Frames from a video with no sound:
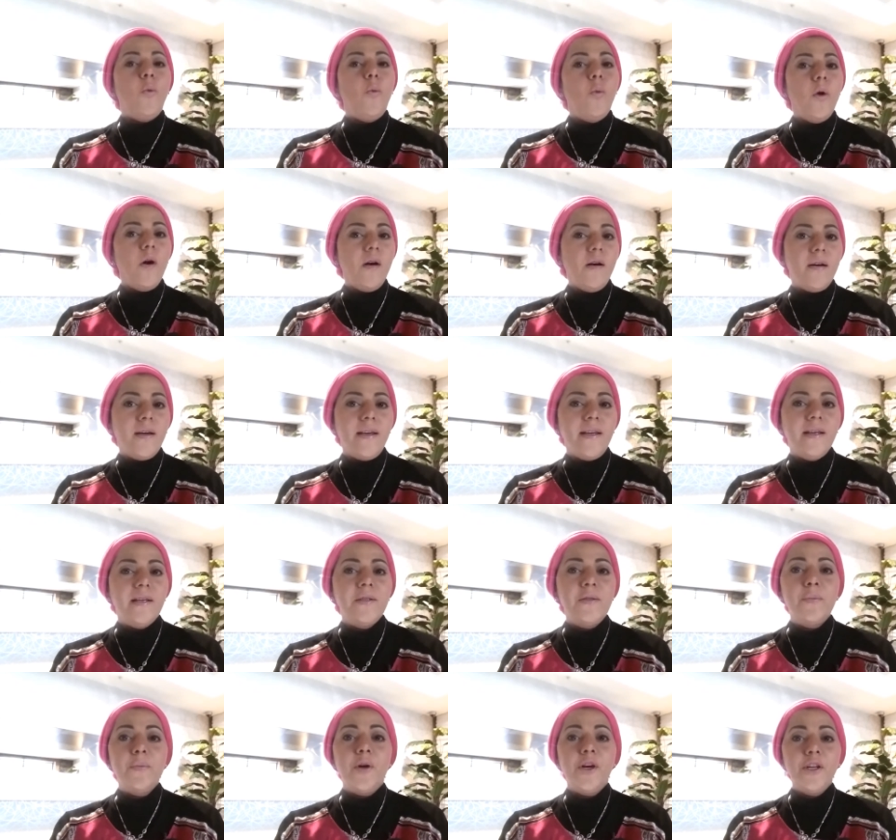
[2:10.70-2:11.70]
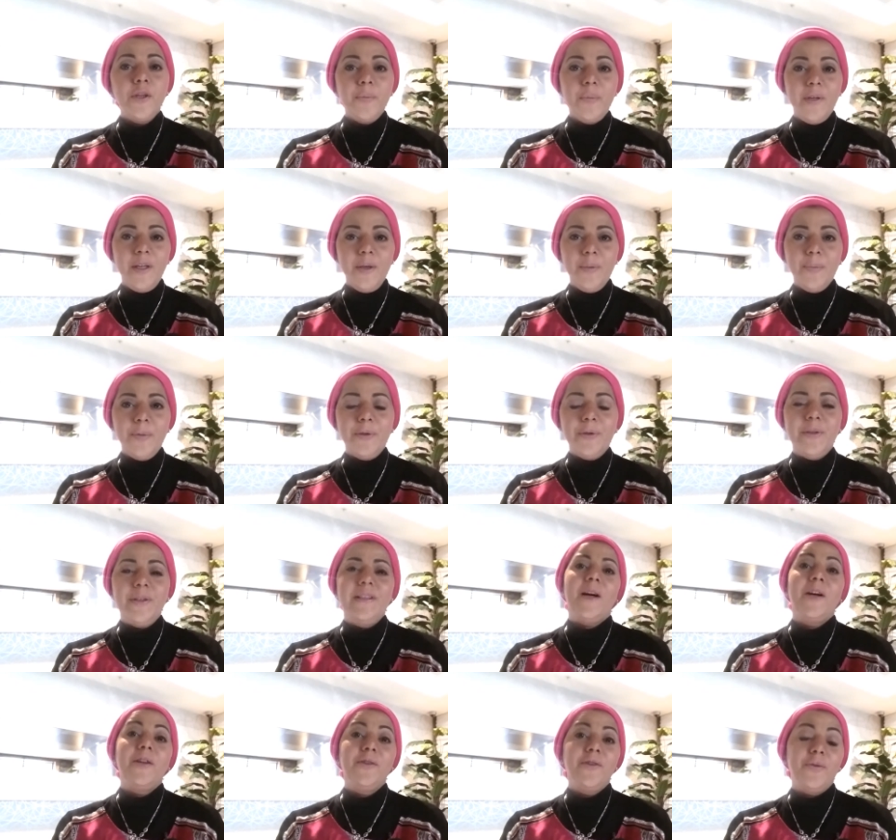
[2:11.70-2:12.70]
why smart people
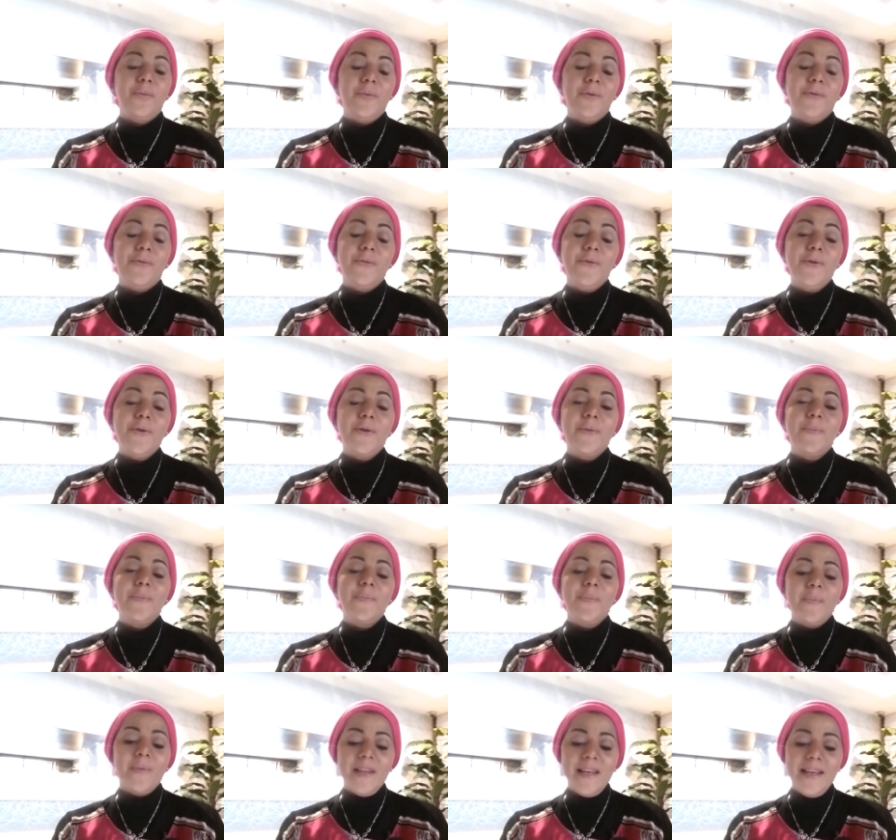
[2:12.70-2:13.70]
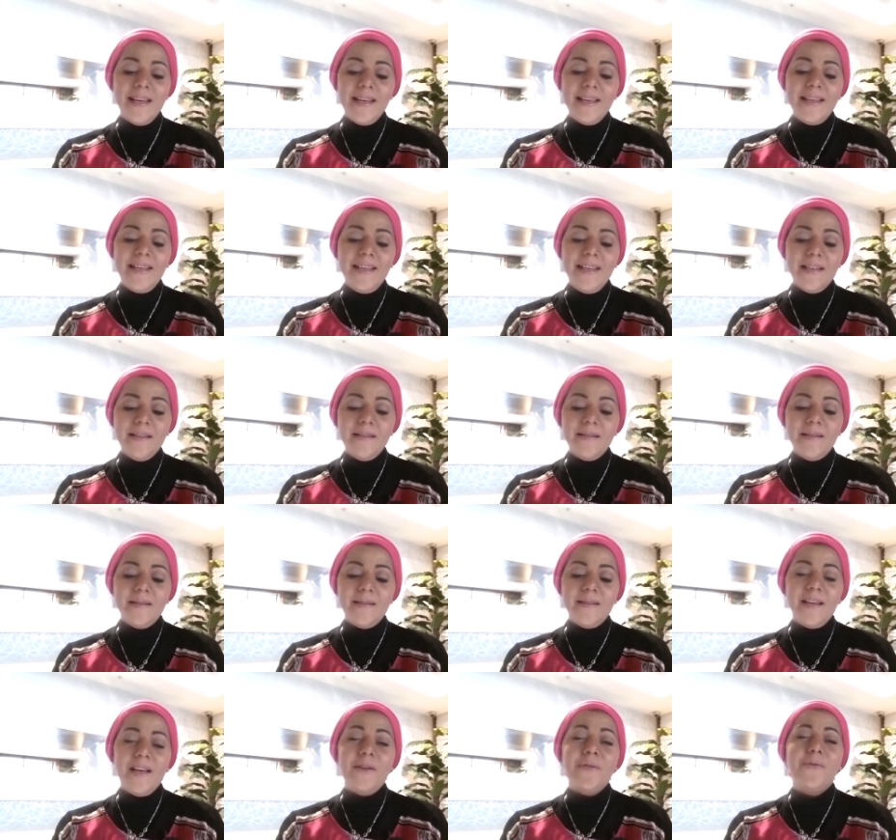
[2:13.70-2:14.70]
underperform is
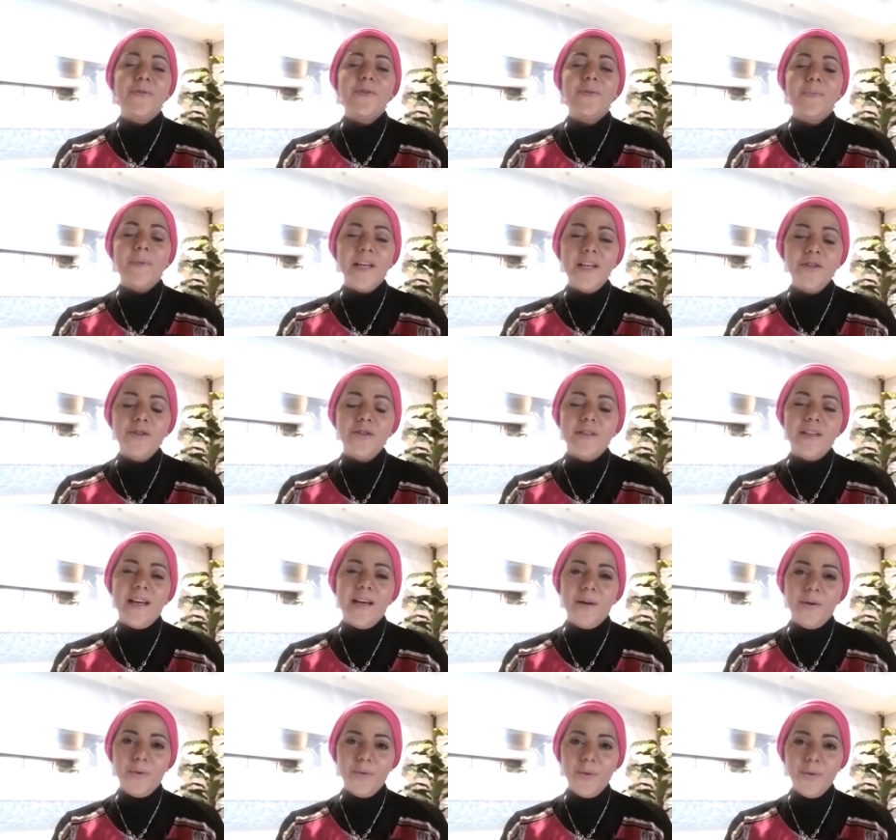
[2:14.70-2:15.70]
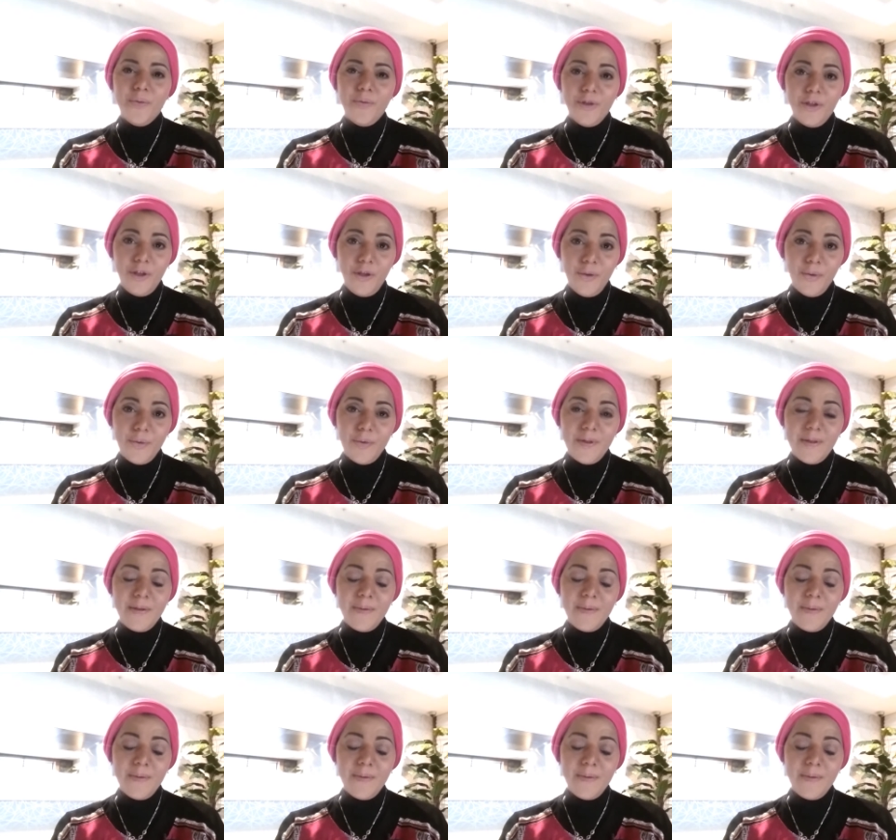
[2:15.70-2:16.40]
information overload.